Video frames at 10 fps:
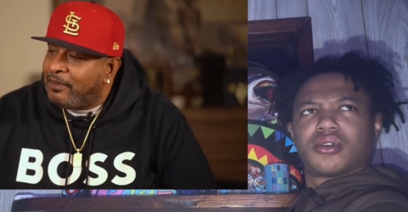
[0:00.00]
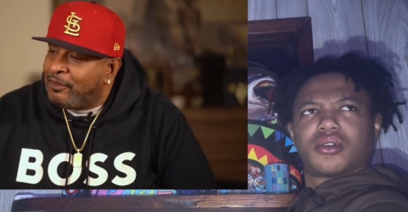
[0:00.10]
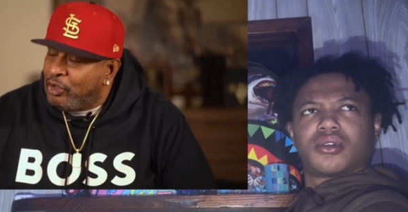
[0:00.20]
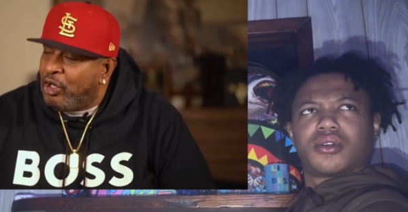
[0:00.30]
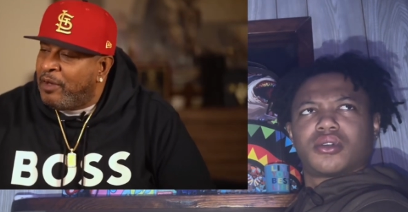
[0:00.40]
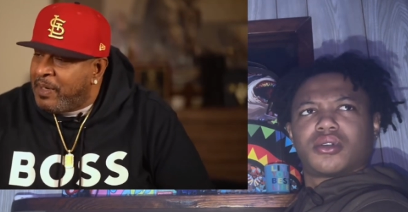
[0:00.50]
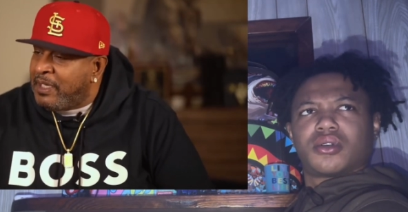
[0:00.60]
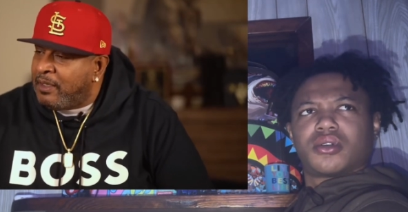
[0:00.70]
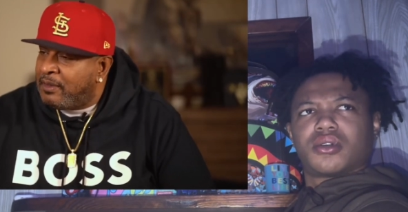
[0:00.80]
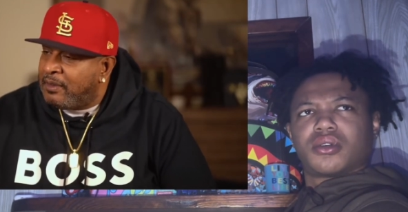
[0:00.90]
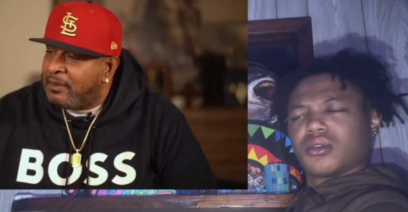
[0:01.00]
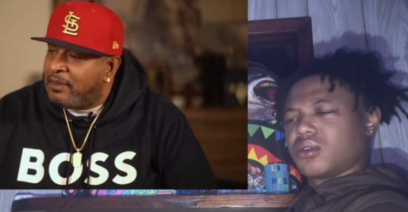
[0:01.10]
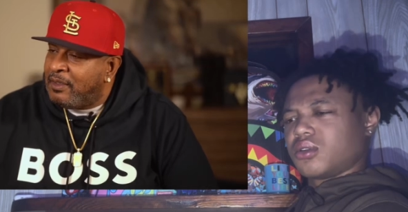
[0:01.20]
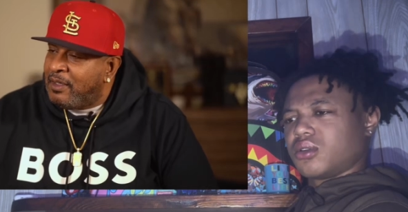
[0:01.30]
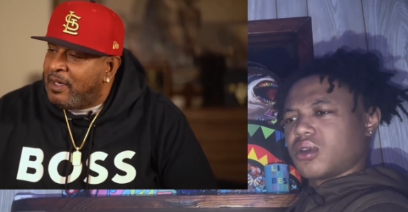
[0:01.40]
Speaker 1: Do you hear me?
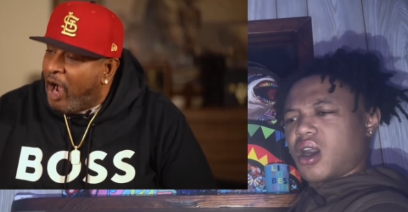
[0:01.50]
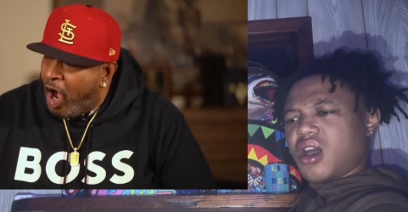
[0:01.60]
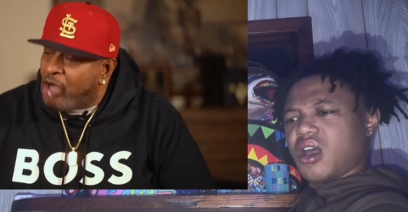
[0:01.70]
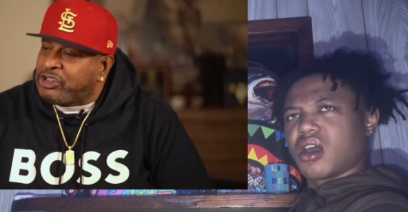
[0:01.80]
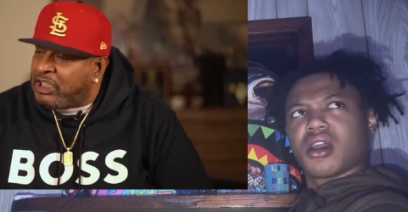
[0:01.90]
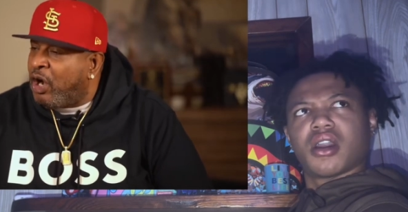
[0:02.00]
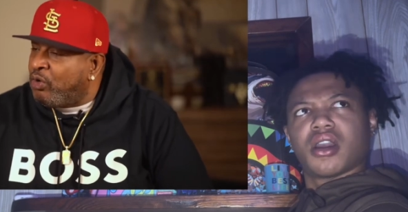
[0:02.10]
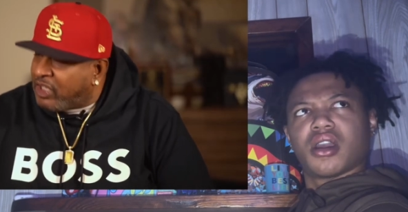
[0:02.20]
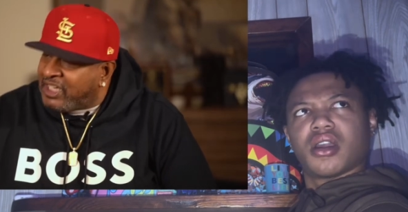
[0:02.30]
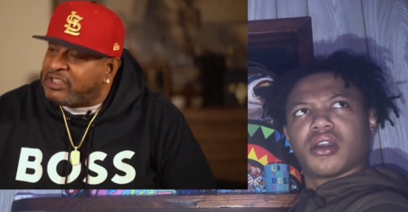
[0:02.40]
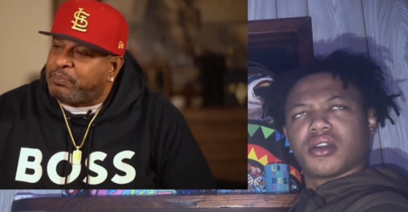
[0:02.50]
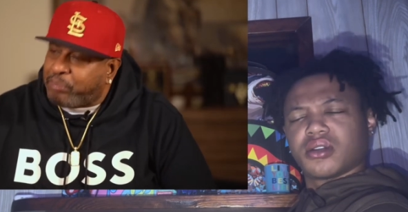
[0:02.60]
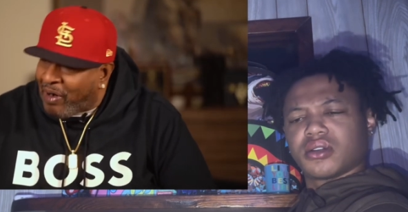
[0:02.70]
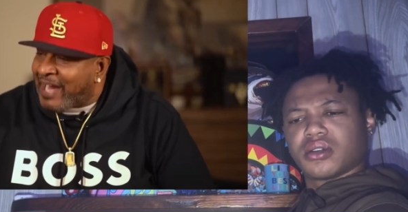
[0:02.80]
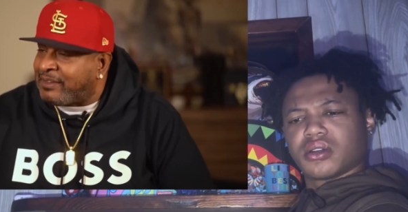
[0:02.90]
Huh? All she gonna get is
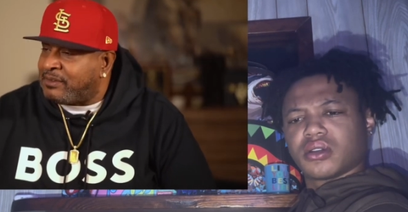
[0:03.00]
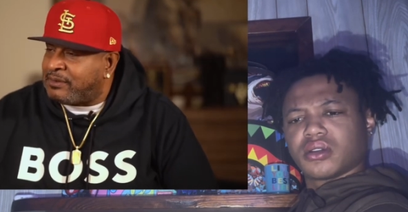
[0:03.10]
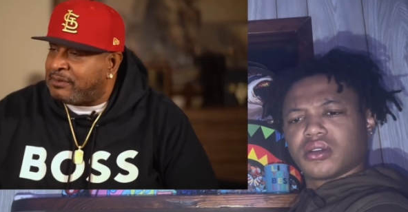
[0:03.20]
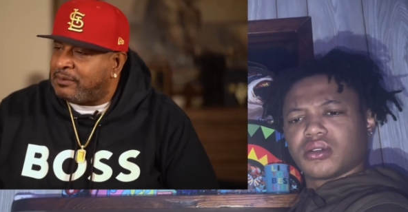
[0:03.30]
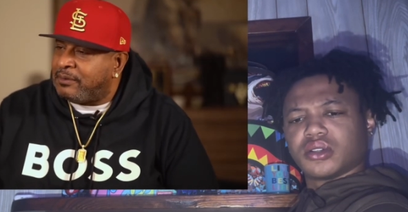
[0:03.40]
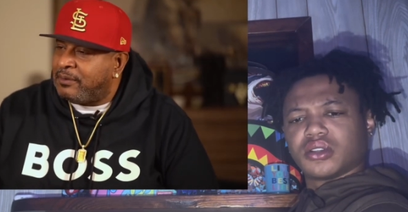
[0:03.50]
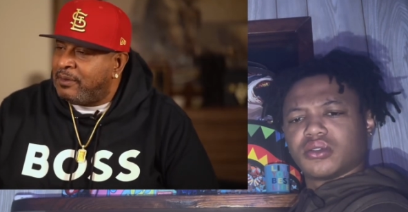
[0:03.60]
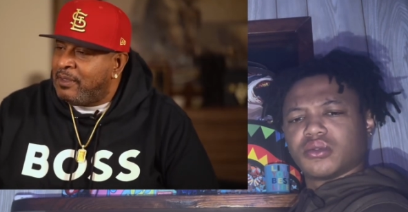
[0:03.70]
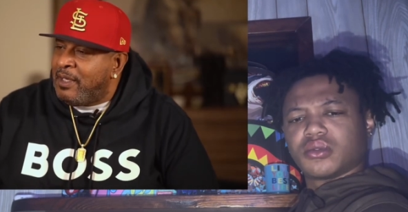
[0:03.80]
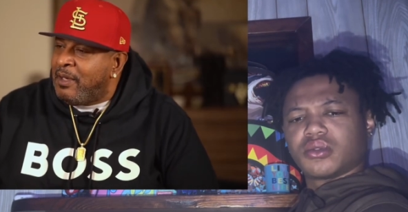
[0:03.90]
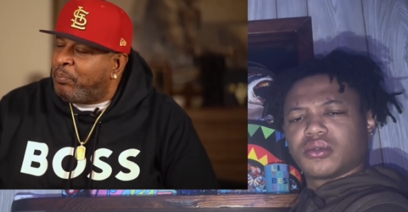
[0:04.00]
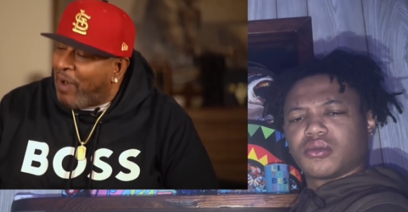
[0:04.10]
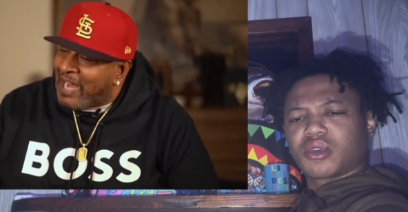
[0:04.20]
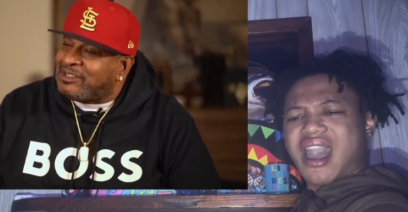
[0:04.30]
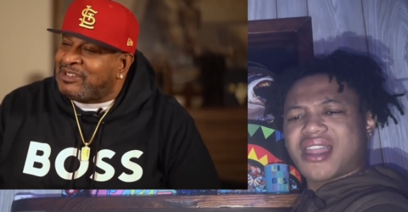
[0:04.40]
practice.
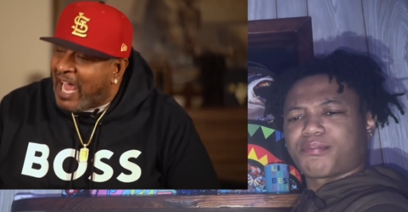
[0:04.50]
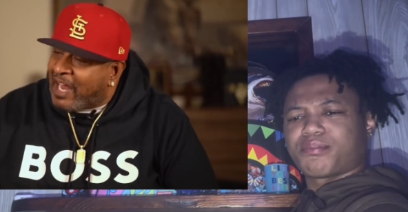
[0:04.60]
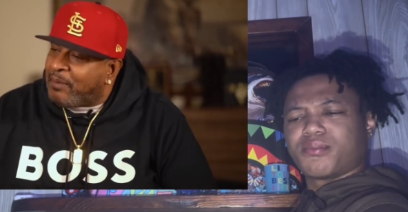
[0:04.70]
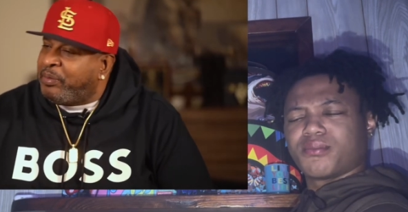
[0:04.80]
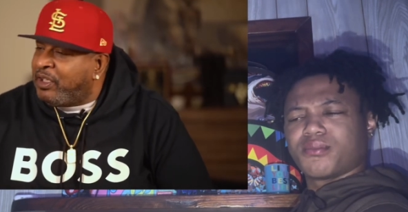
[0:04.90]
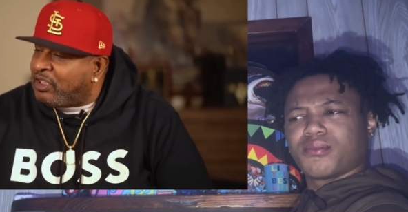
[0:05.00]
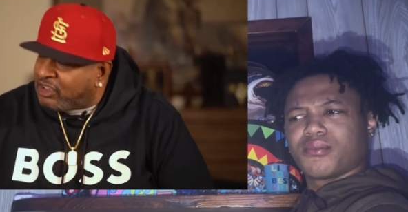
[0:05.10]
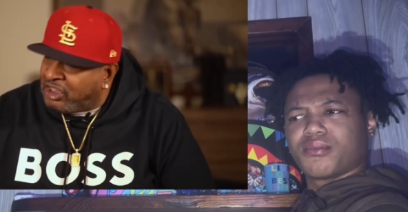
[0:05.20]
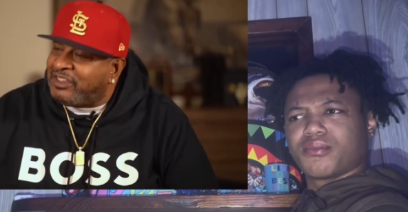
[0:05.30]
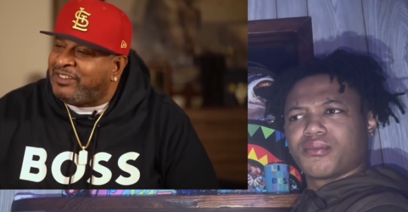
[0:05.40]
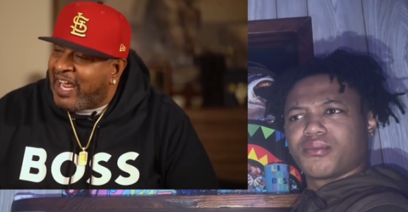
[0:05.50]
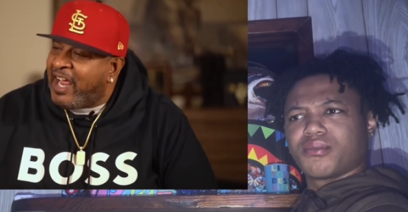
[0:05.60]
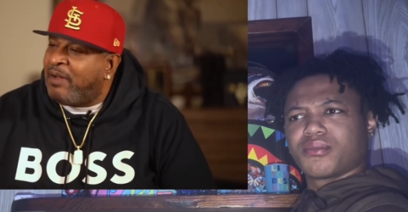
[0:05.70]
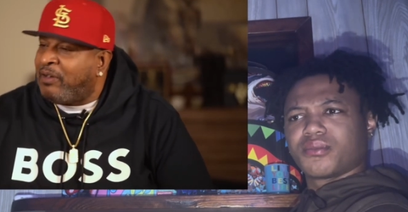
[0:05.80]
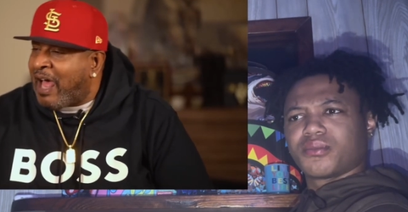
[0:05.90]
Practice how to be a good
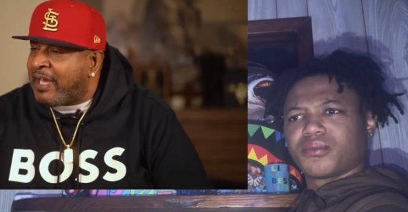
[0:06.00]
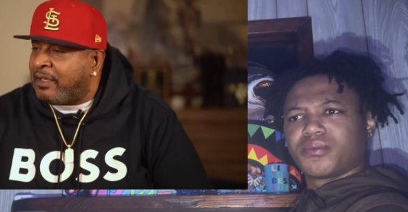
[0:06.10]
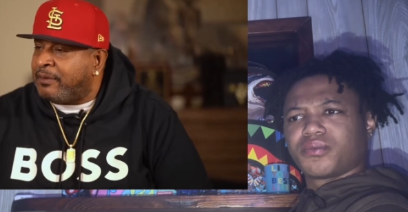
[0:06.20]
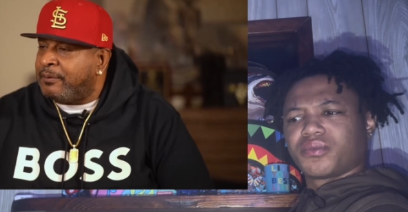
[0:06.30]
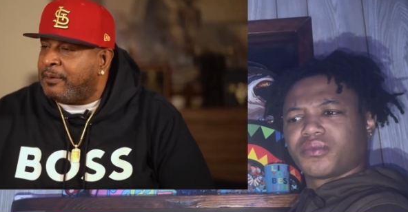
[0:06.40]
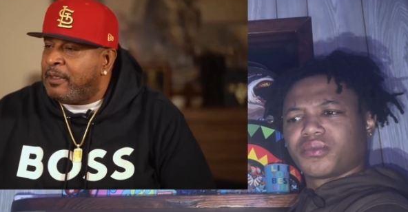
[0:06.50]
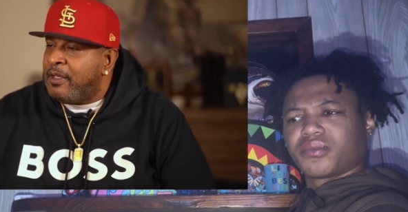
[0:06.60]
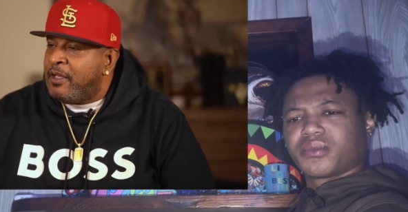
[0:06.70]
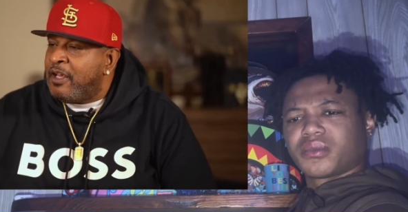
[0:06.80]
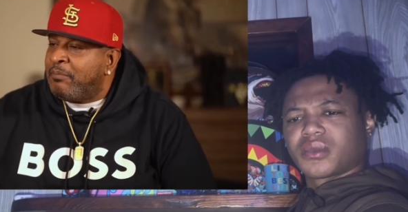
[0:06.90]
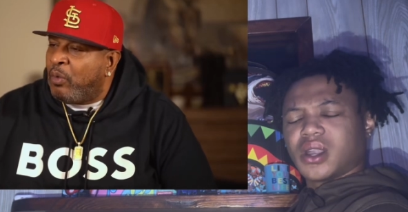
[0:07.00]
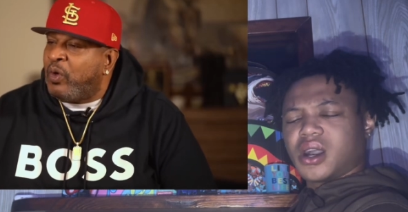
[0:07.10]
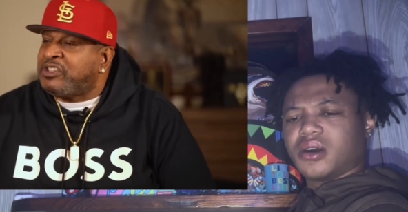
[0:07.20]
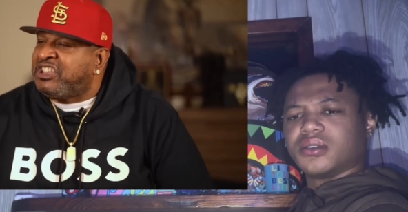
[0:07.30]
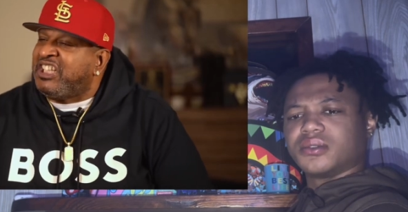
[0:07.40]
damn liar. But oh.
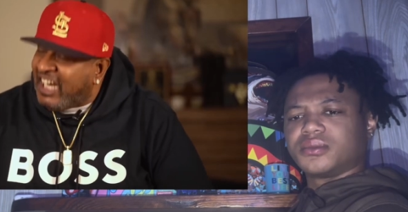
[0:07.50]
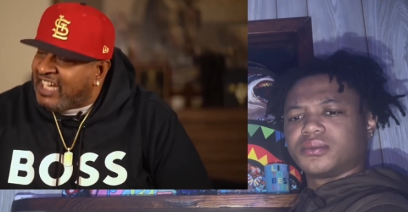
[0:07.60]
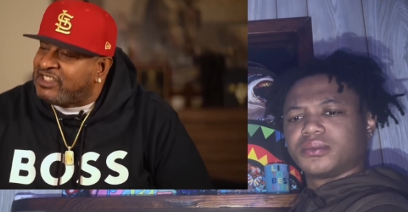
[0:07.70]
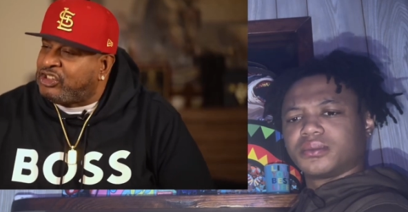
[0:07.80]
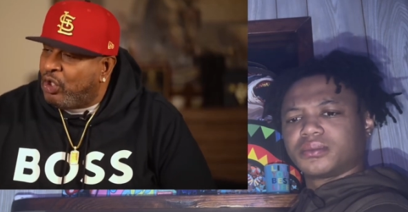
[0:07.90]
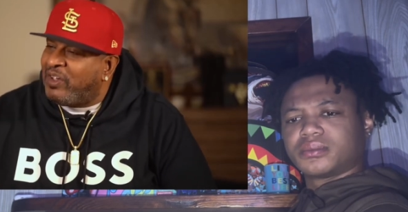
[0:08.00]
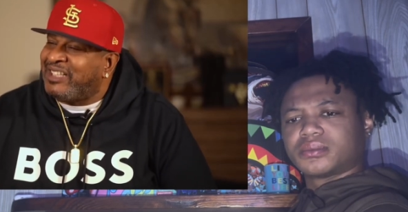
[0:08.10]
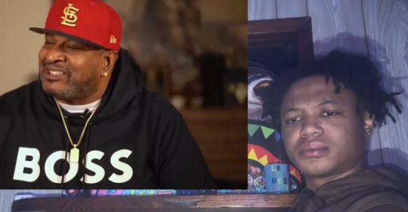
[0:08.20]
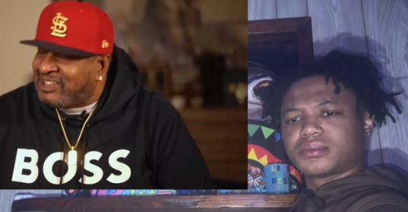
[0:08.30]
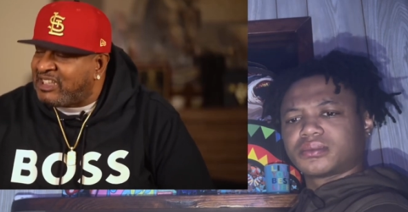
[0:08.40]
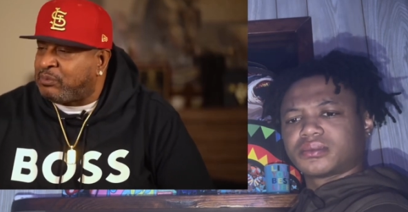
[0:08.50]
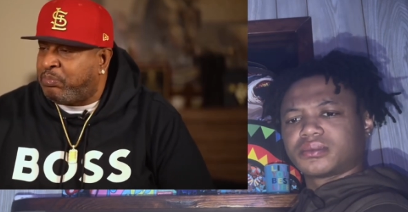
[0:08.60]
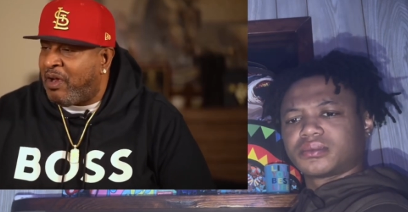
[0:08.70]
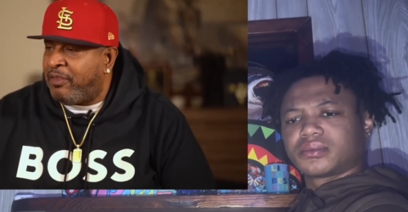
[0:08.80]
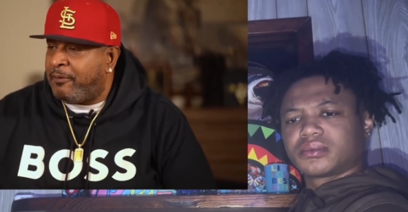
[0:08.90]
what she is doing is this,
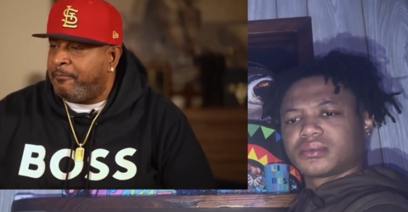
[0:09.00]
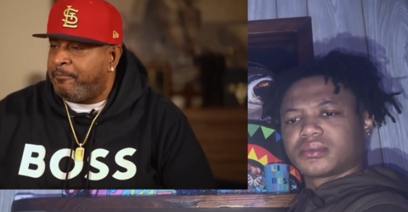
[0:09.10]
brother.